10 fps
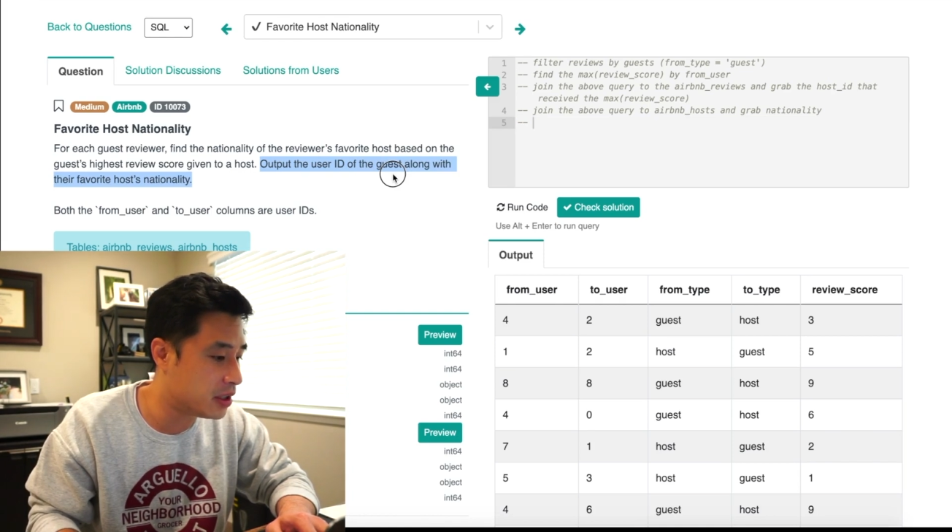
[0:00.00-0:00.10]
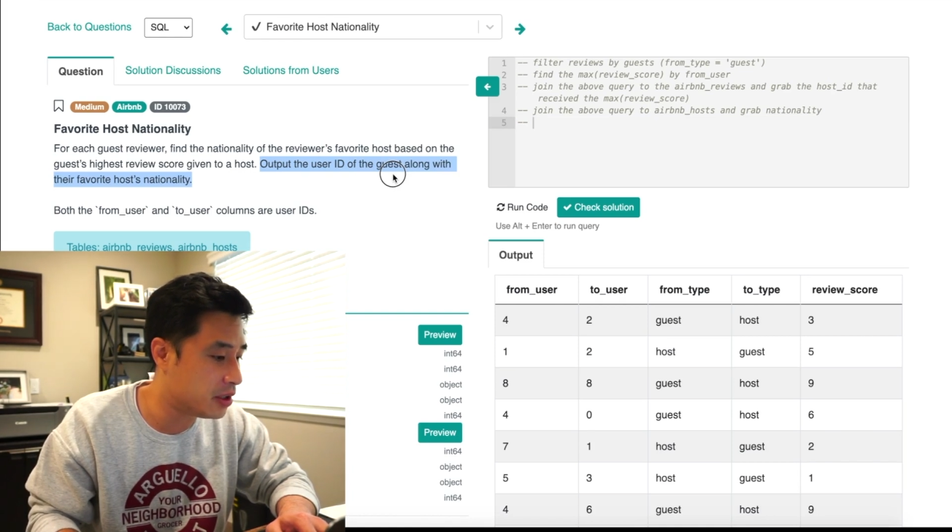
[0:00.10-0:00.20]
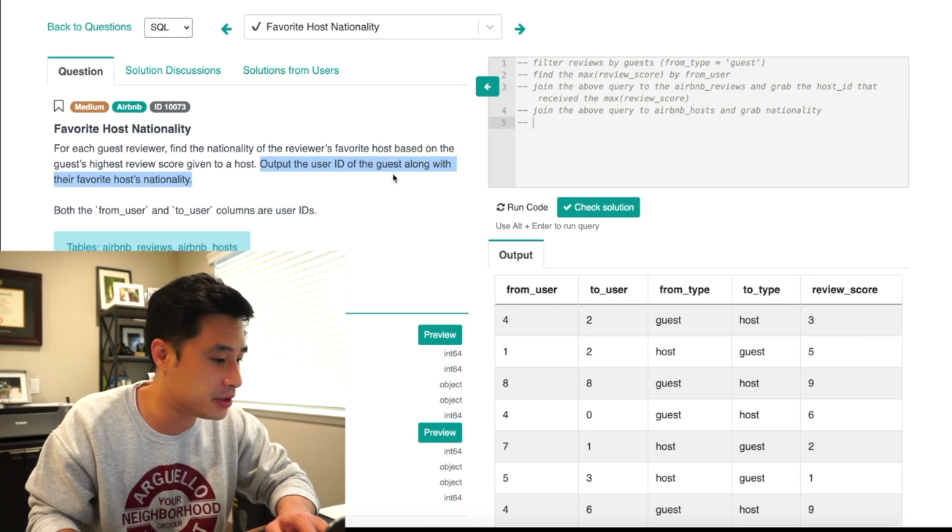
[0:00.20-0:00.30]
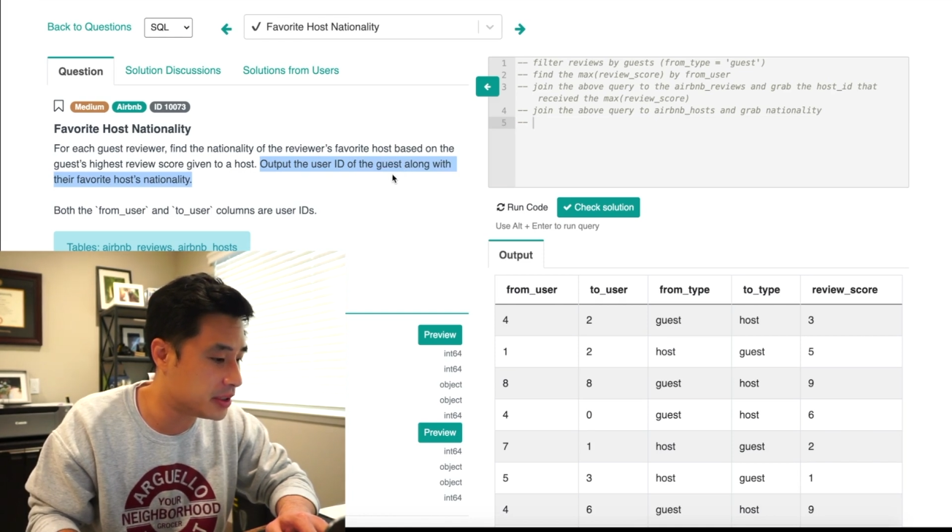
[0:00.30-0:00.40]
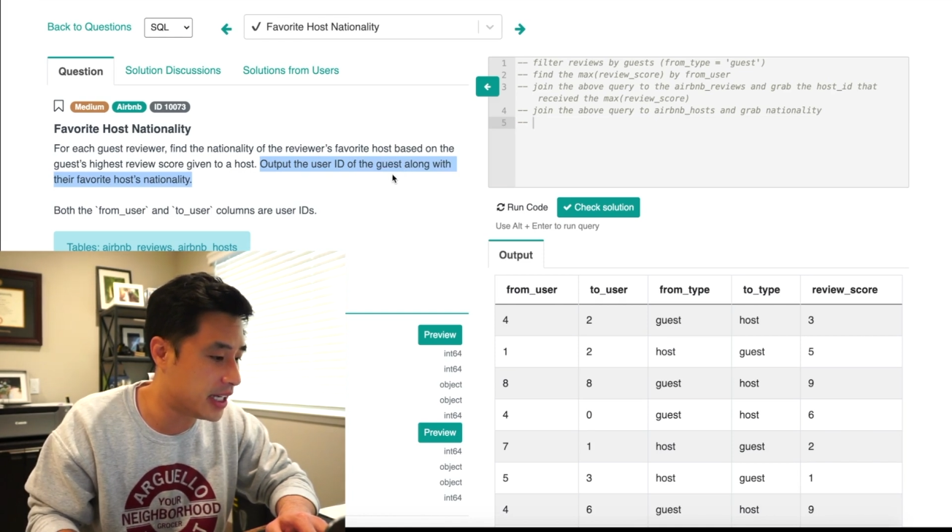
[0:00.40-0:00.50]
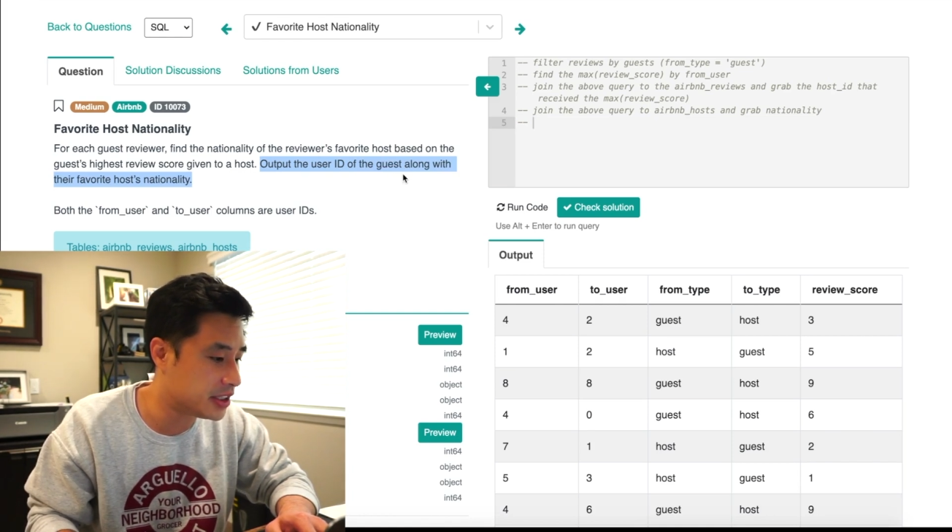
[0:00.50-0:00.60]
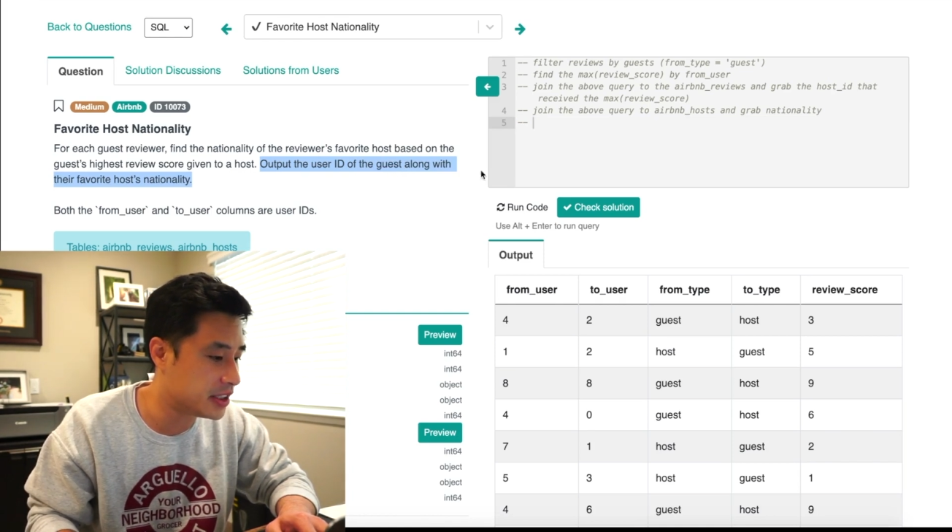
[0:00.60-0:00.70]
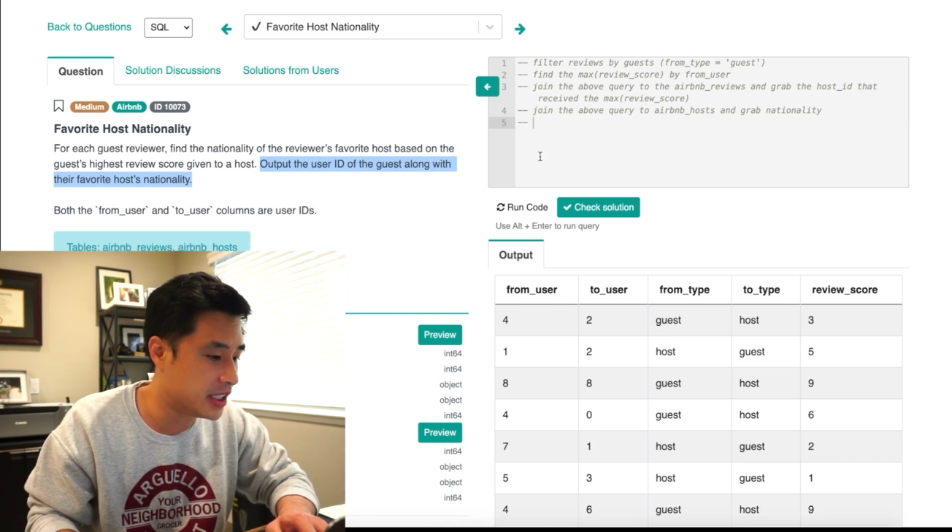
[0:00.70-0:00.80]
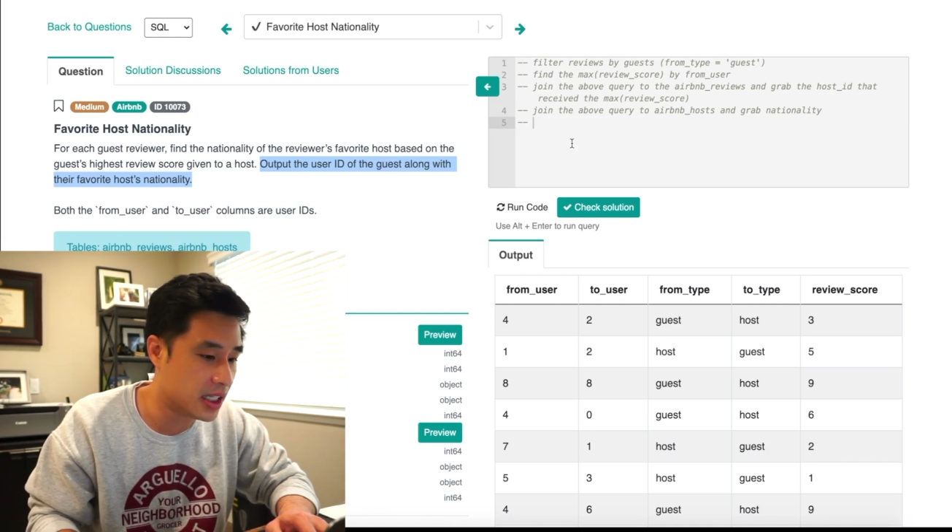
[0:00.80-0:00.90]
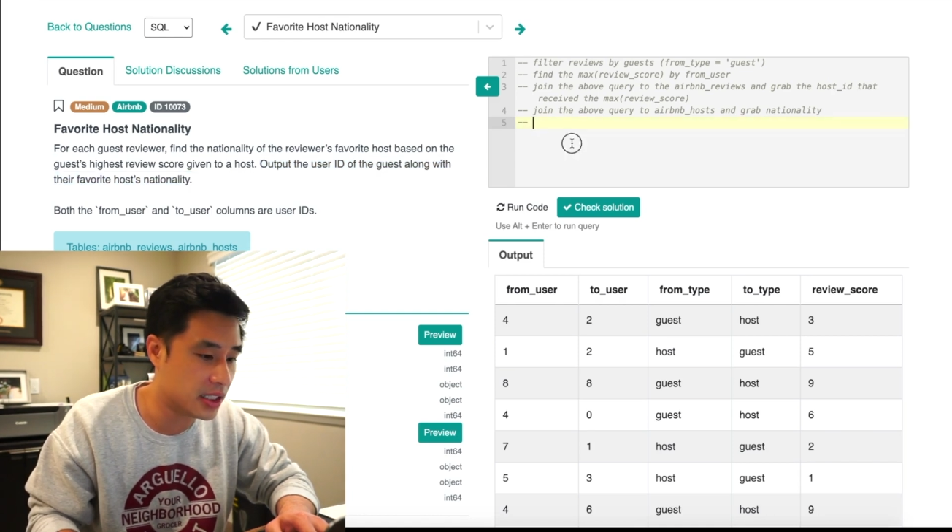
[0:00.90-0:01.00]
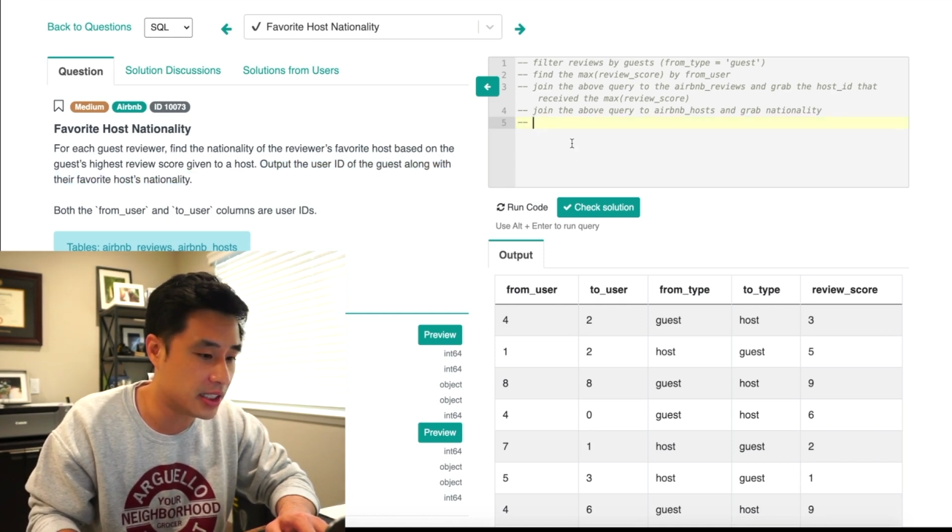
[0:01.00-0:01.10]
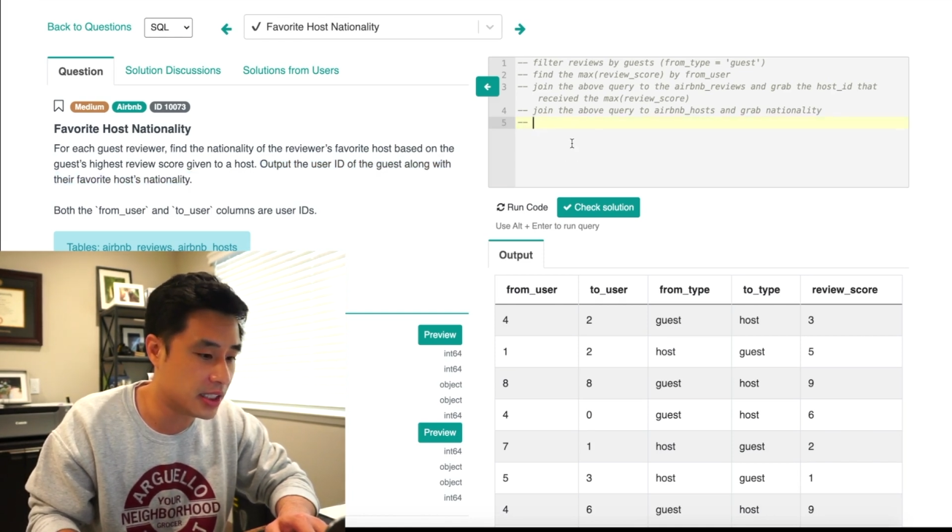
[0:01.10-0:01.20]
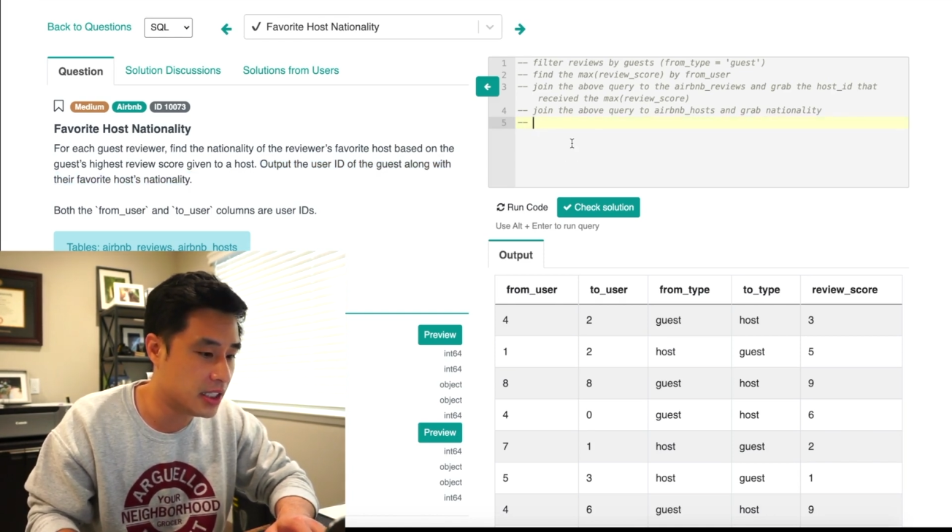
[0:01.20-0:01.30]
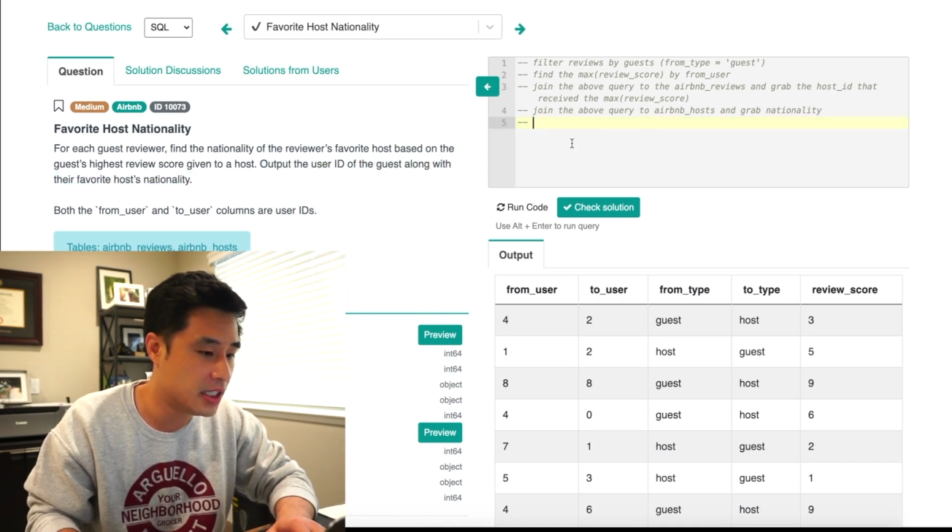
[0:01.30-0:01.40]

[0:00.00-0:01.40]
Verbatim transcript: host nationality.